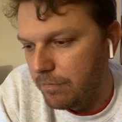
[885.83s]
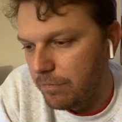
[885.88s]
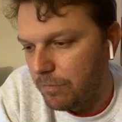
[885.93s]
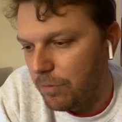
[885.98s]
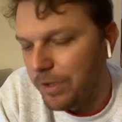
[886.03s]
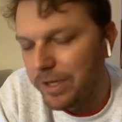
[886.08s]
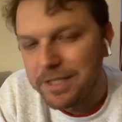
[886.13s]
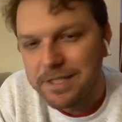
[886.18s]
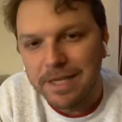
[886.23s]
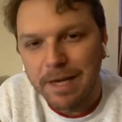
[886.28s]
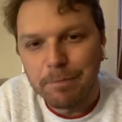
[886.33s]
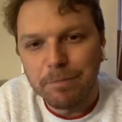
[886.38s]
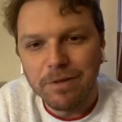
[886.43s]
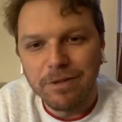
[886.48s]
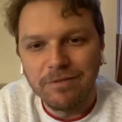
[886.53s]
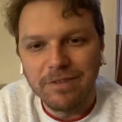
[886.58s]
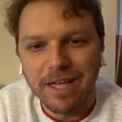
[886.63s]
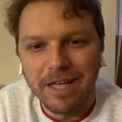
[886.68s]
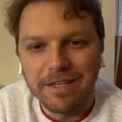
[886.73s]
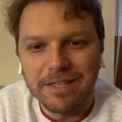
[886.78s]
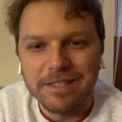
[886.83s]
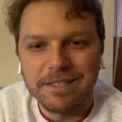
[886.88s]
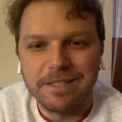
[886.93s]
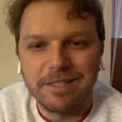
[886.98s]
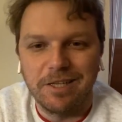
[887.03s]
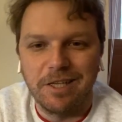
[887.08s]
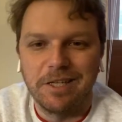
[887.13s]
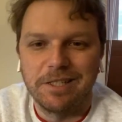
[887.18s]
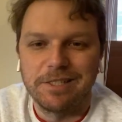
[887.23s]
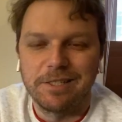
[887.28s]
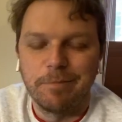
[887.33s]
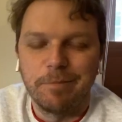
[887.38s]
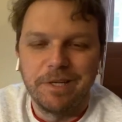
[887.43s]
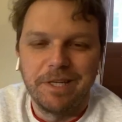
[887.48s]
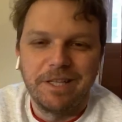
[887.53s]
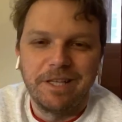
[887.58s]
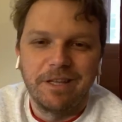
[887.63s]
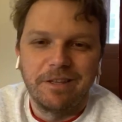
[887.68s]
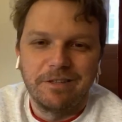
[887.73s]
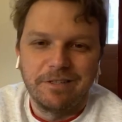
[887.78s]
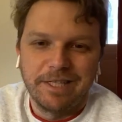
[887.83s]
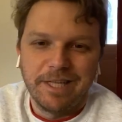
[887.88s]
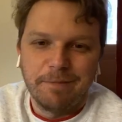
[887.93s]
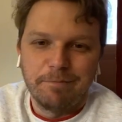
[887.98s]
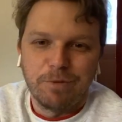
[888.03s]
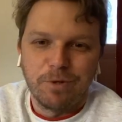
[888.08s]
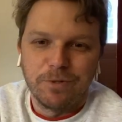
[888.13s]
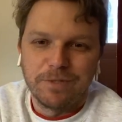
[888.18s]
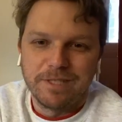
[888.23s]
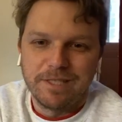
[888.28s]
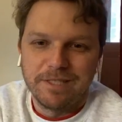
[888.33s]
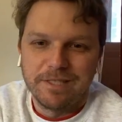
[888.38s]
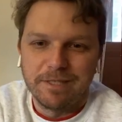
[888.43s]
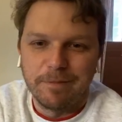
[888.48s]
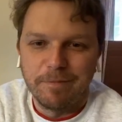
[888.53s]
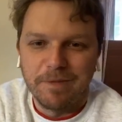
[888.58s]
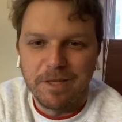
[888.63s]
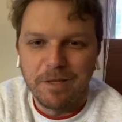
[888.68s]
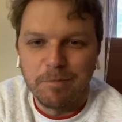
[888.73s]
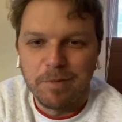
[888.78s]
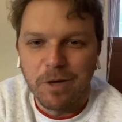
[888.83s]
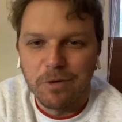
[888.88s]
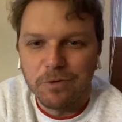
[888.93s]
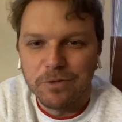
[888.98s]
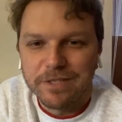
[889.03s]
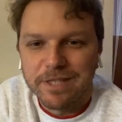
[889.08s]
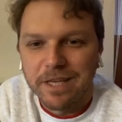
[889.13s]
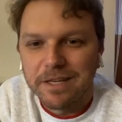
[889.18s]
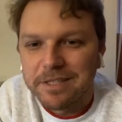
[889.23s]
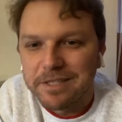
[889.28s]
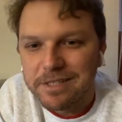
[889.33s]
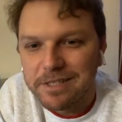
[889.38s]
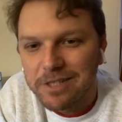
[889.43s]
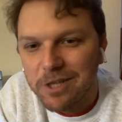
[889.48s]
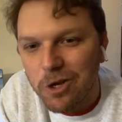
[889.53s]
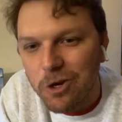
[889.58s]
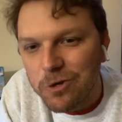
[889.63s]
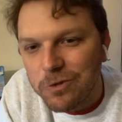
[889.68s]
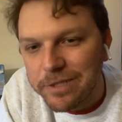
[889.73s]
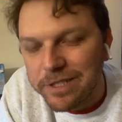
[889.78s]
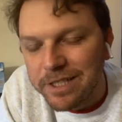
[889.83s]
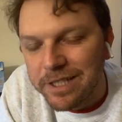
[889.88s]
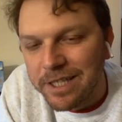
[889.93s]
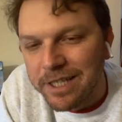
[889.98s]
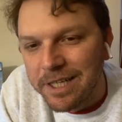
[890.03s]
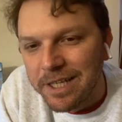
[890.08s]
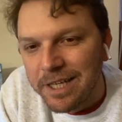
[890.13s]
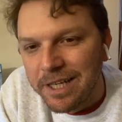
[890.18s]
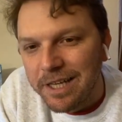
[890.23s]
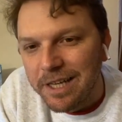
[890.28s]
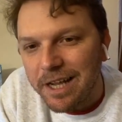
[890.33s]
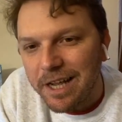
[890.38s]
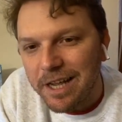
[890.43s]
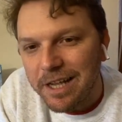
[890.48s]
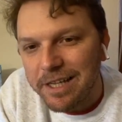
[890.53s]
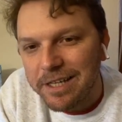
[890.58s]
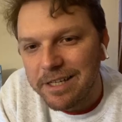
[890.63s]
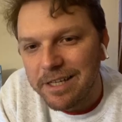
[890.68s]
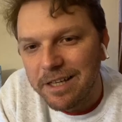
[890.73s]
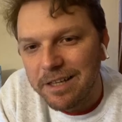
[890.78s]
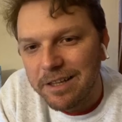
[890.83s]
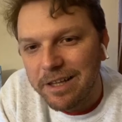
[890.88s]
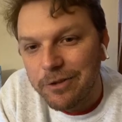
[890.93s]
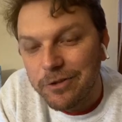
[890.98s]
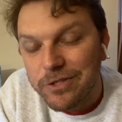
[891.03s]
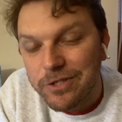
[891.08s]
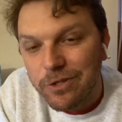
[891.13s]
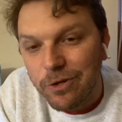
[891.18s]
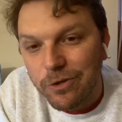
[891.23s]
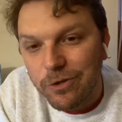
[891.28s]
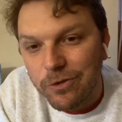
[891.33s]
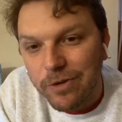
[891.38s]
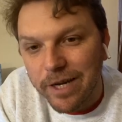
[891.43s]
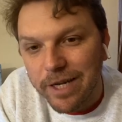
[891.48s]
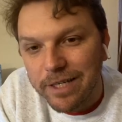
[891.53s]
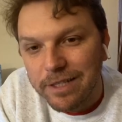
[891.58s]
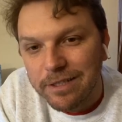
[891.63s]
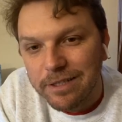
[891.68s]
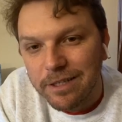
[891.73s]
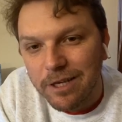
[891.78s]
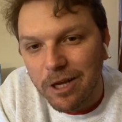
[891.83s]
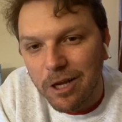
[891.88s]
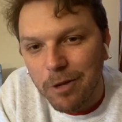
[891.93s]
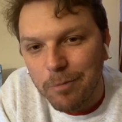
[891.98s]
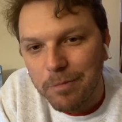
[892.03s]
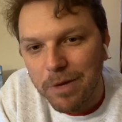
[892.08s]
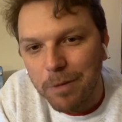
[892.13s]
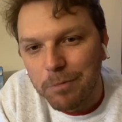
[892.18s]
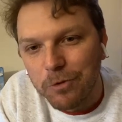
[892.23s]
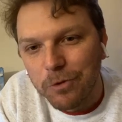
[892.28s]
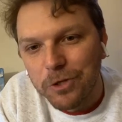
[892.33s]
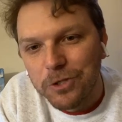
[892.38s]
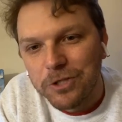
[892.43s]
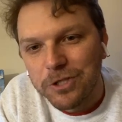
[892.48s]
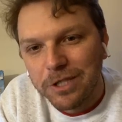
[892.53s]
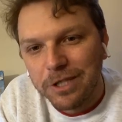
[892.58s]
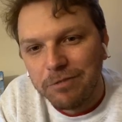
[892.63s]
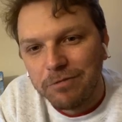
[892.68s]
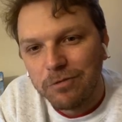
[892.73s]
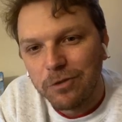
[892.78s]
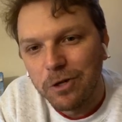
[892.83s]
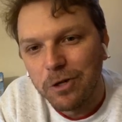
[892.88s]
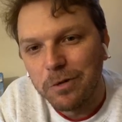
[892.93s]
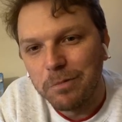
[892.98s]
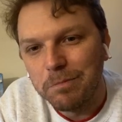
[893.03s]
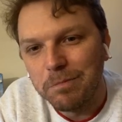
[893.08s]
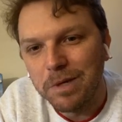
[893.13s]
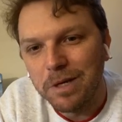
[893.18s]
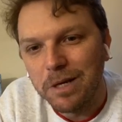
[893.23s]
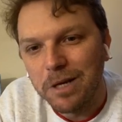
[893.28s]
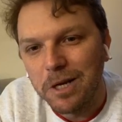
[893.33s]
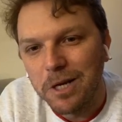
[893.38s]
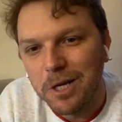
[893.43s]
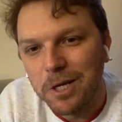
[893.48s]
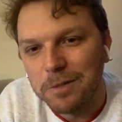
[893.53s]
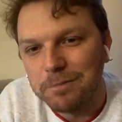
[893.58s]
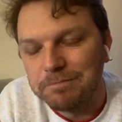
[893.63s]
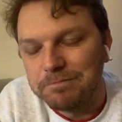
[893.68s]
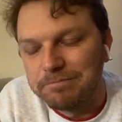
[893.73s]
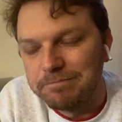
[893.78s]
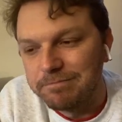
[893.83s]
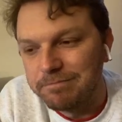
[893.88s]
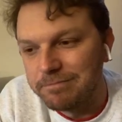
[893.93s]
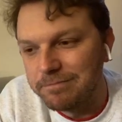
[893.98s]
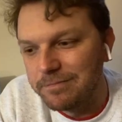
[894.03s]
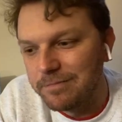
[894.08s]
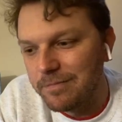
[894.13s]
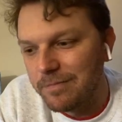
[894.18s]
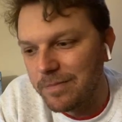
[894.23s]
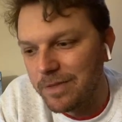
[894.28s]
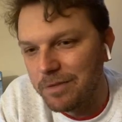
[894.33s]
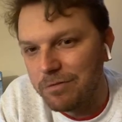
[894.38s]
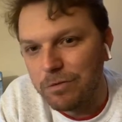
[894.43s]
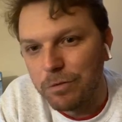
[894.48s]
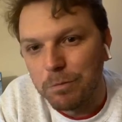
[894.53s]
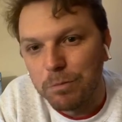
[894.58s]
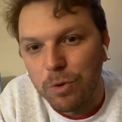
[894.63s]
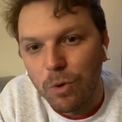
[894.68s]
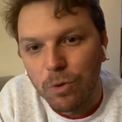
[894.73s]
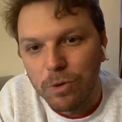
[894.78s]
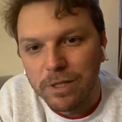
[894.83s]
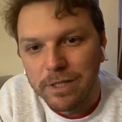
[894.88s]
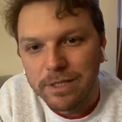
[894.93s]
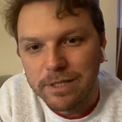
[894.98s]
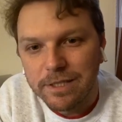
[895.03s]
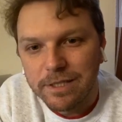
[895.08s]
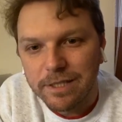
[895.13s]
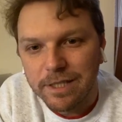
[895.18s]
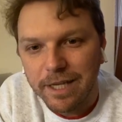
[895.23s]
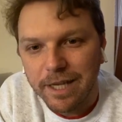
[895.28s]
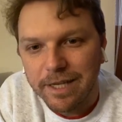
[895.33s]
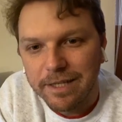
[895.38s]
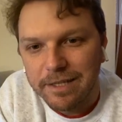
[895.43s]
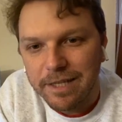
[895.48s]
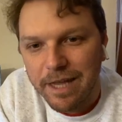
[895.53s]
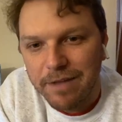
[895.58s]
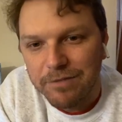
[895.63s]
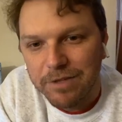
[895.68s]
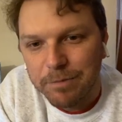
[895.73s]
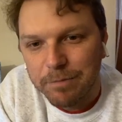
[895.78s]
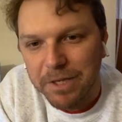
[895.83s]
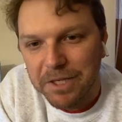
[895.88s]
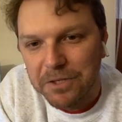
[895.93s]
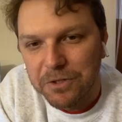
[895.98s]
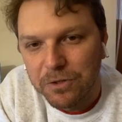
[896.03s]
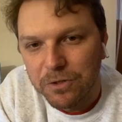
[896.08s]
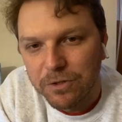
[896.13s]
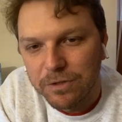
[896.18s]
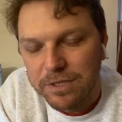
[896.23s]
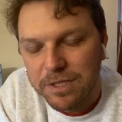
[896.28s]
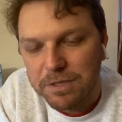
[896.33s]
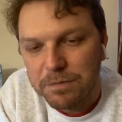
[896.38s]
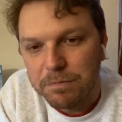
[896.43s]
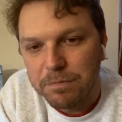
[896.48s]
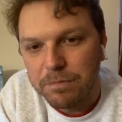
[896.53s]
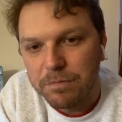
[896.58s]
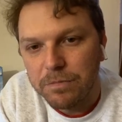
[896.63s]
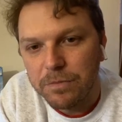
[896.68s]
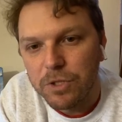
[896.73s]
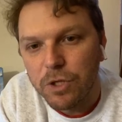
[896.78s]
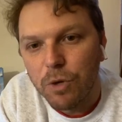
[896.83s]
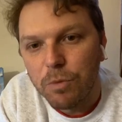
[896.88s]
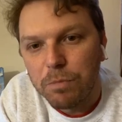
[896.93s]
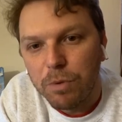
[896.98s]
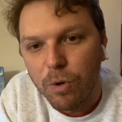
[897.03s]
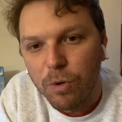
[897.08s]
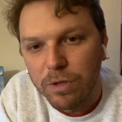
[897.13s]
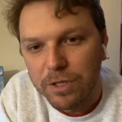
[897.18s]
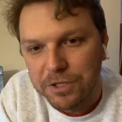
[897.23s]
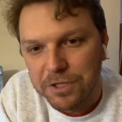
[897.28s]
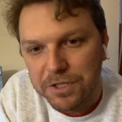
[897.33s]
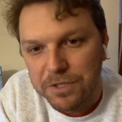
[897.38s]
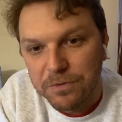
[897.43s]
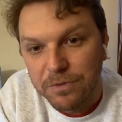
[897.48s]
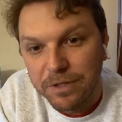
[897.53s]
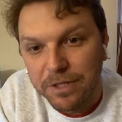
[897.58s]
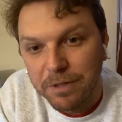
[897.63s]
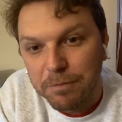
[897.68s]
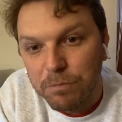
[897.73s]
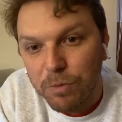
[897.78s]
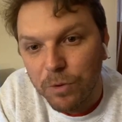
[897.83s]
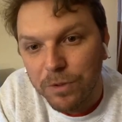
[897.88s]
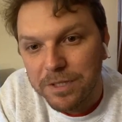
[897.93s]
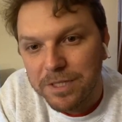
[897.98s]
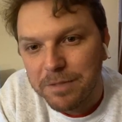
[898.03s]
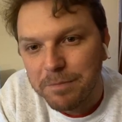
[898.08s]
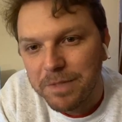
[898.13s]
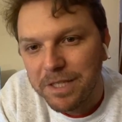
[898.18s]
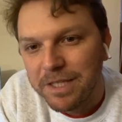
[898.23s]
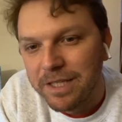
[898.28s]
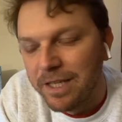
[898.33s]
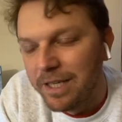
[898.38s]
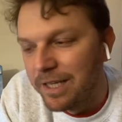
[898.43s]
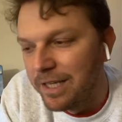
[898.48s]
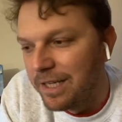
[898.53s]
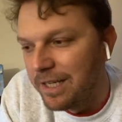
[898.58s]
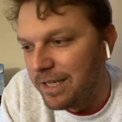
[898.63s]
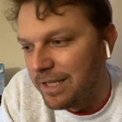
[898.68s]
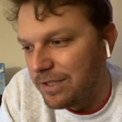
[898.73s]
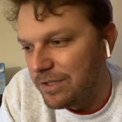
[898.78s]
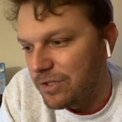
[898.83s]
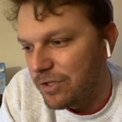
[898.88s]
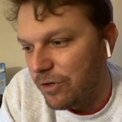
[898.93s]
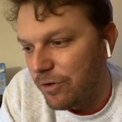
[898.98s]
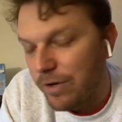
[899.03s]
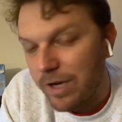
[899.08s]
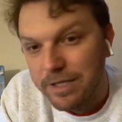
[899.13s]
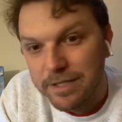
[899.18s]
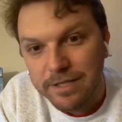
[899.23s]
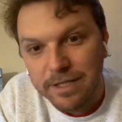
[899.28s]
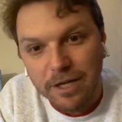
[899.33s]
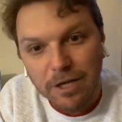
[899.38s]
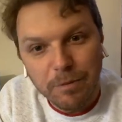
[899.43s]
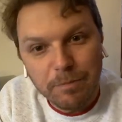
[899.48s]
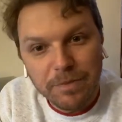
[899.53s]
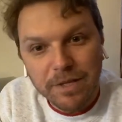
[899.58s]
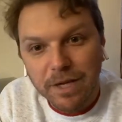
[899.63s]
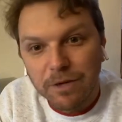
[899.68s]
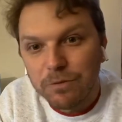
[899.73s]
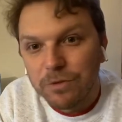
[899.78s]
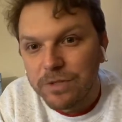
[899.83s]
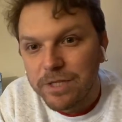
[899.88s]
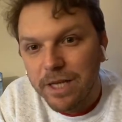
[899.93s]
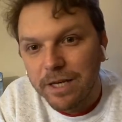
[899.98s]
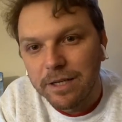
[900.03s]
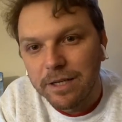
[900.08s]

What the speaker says: example of that is somebody the other day posted something about Rosetta Stone, and that was so great. I'm originally from Poland, and having my girls know Polish is really important to me. So I set up that Rosetta